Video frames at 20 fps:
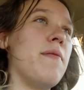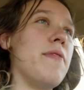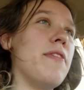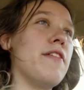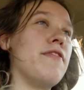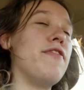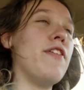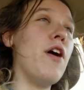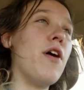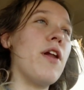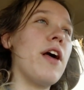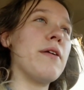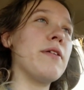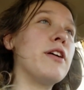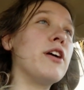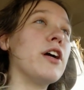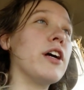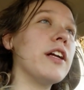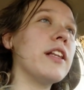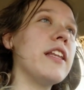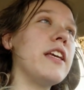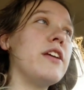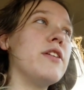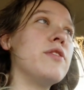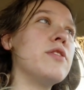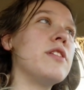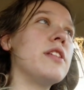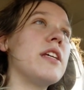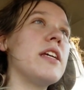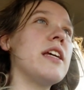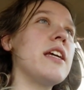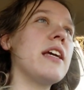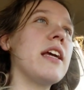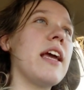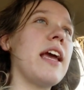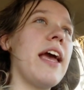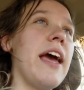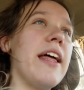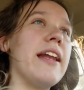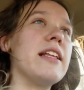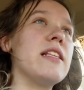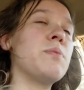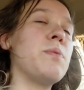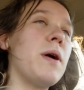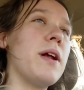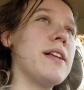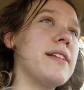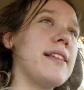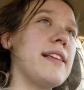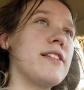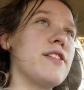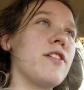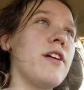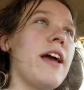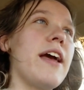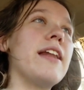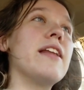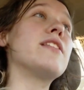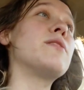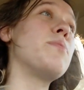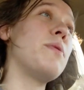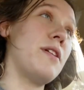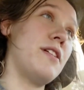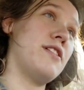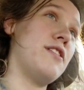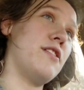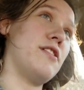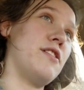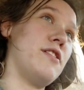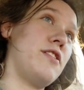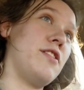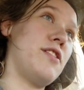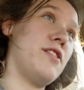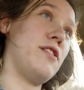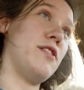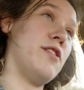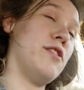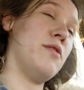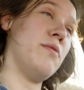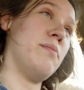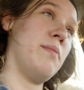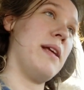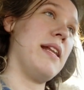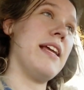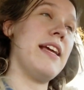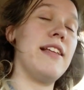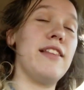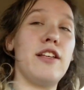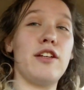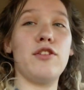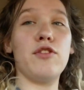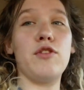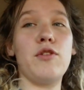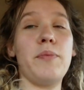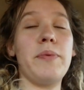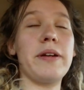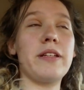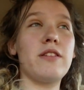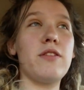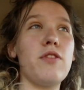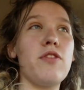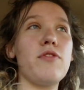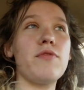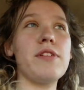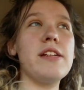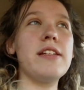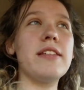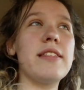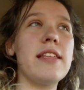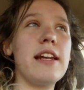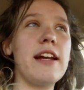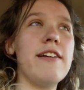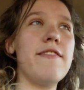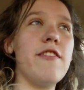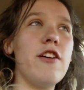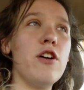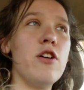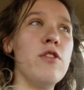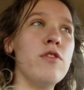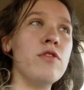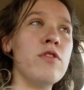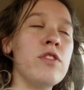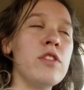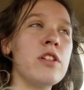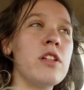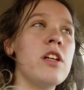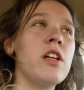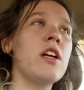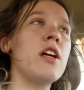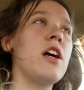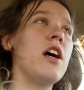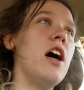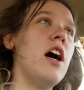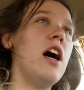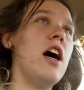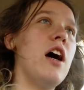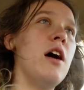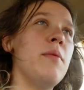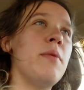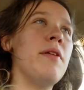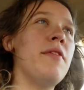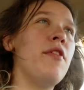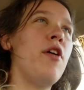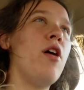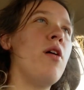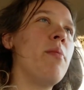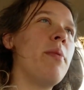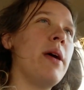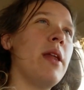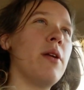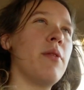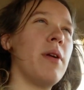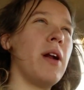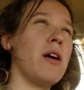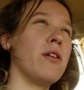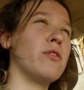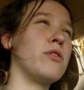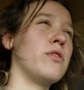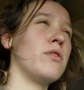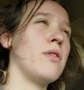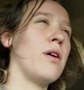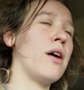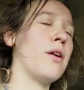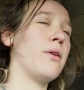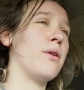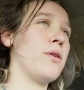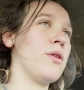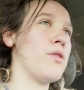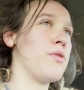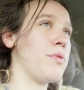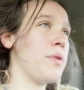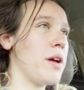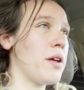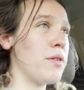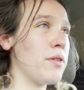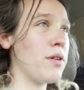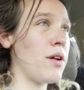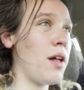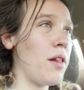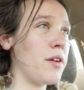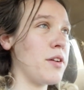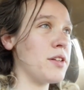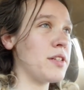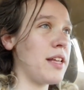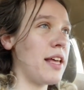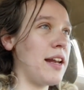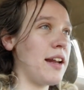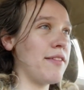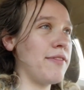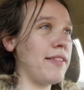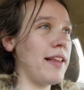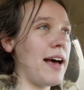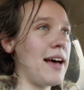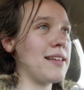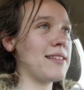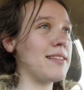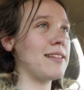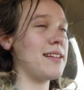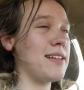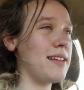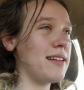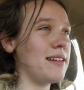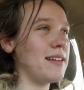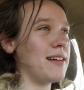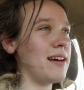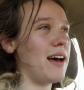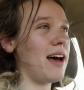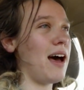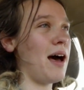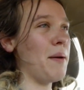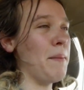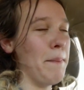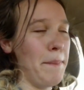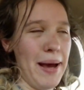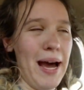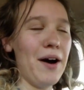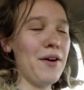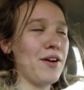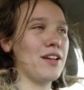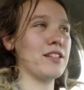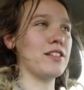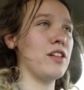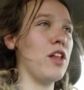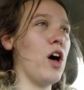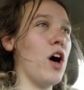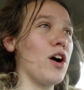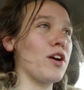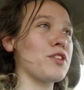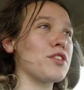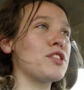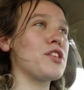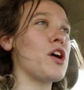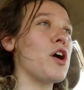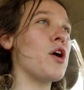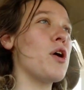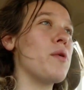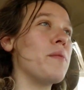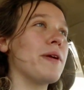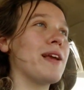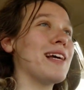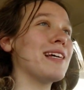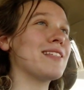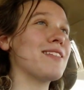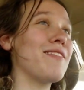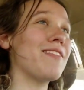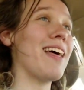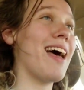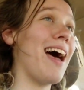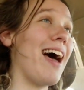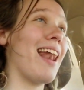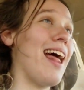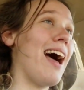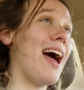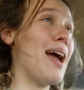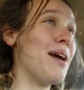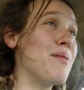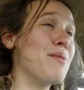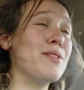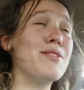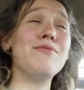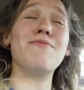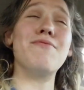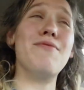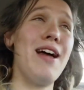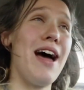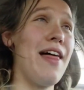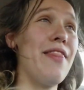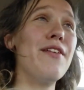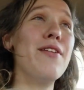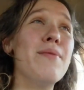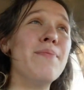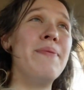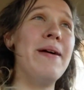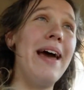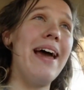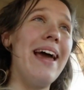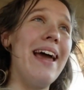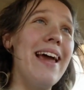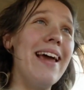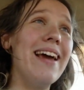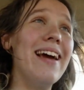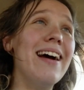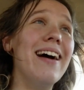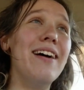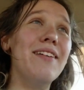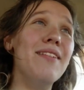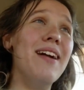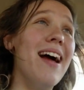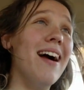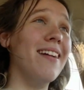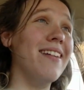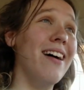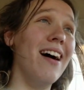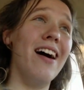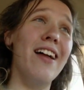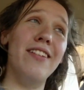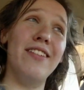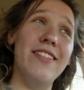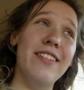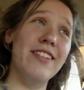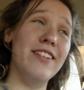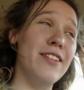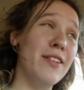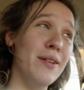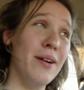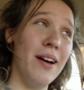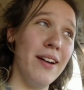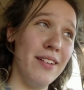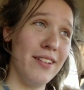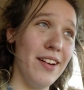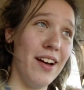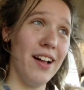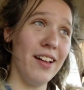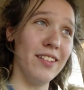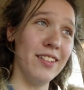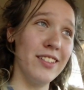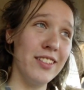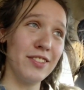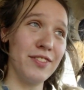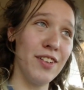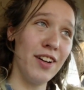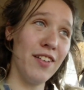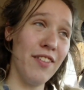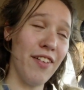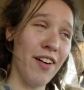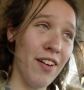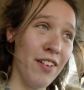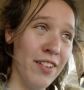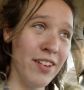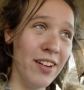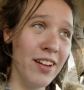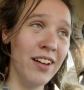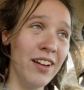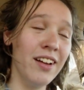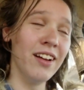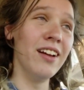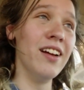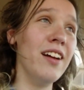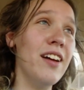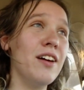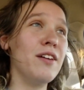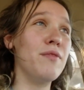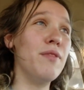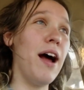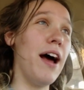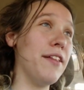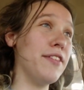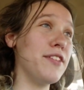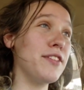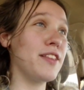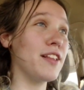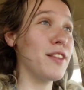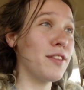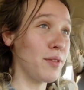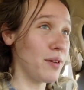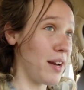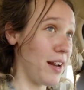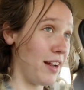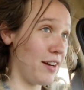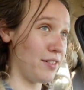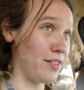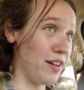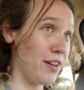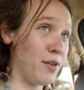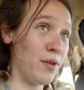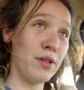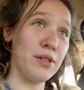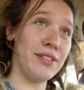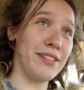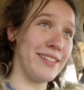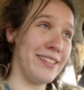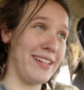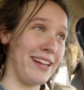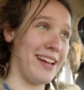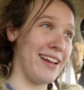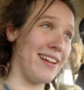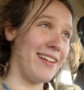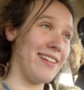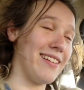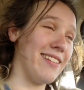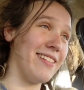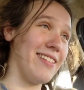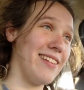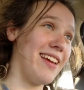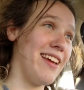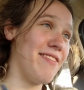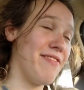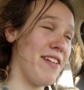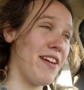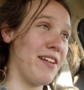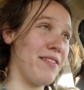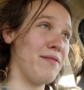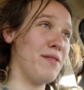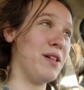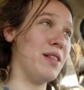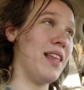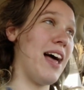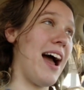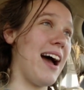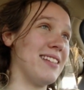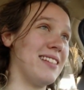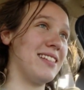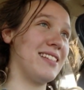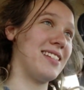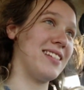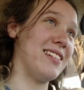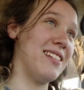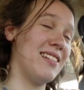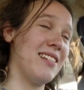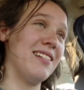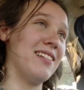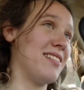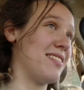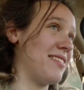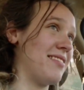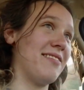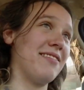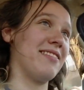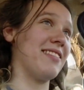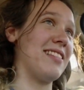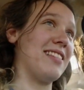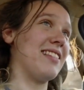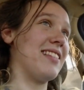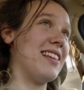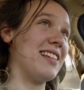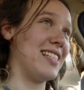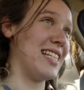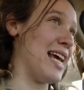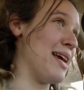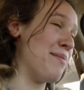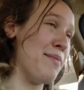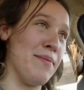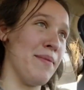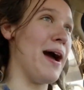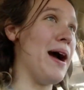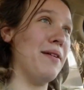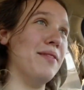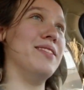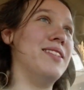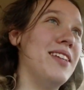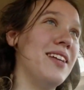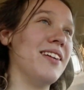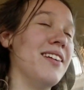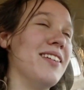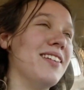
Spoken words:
The phone I'm currently using, and its predecessor, meaning the Google Pixel 3s that I've owned, have all been around $200 to $300 and have lasted about as long. So because of that, I would rather pay around $100 to $200 for a phone rather than $300 or $60 if it will last the same amount.